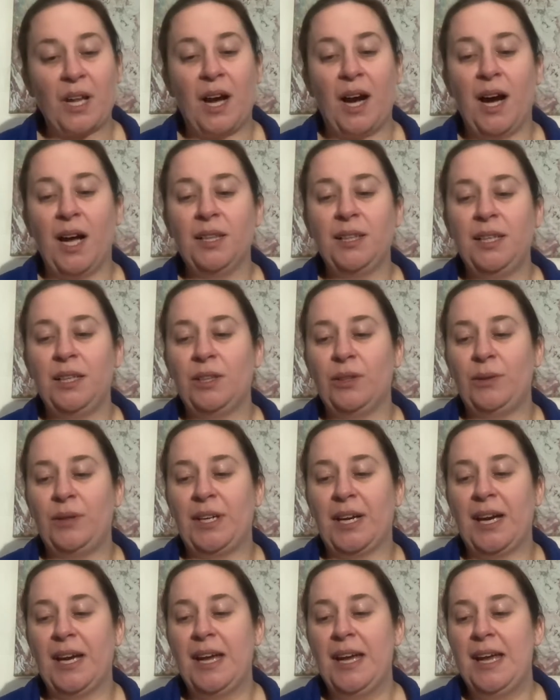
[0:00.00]

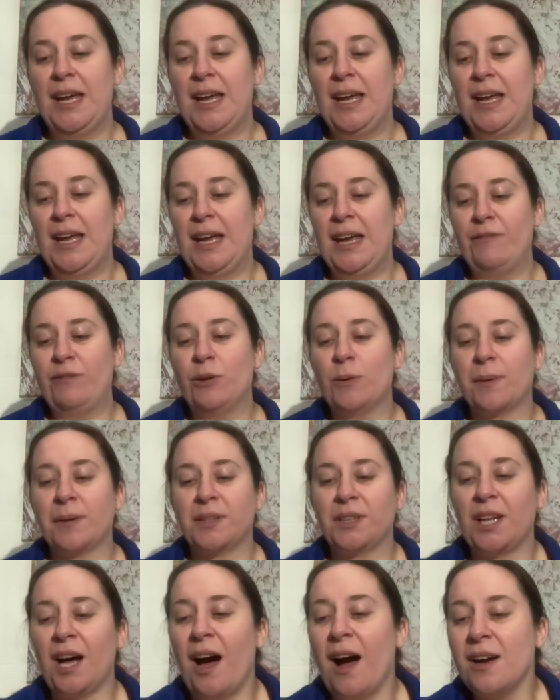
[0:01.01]
Hallelujah. If you are
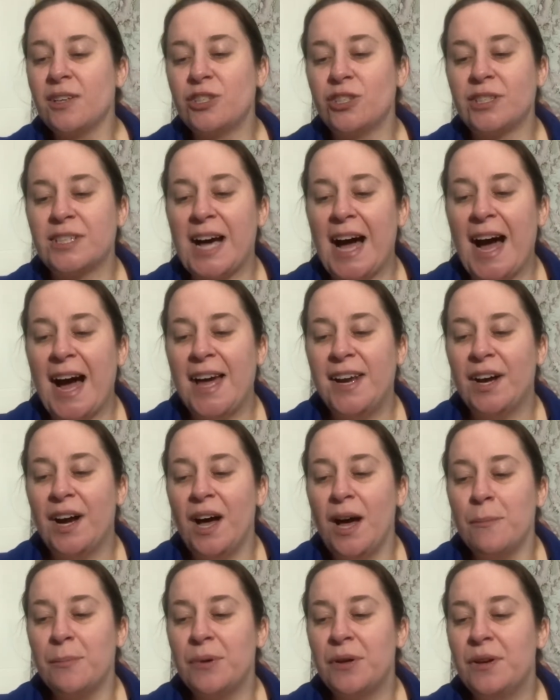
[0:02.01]
locked or tied
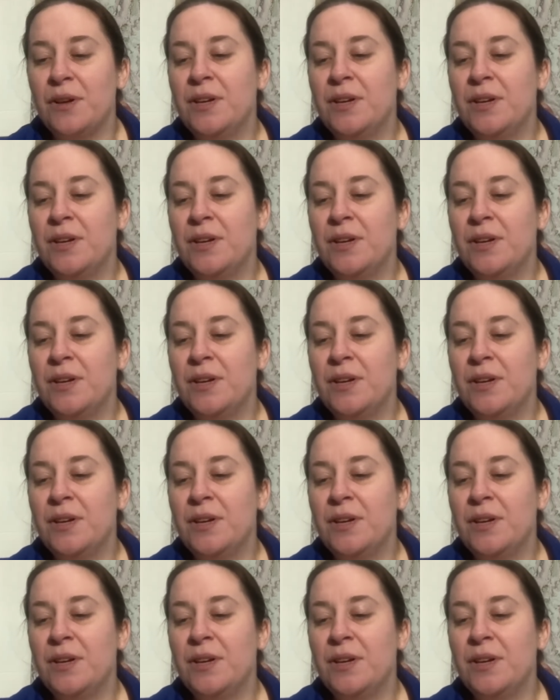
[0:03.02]
up,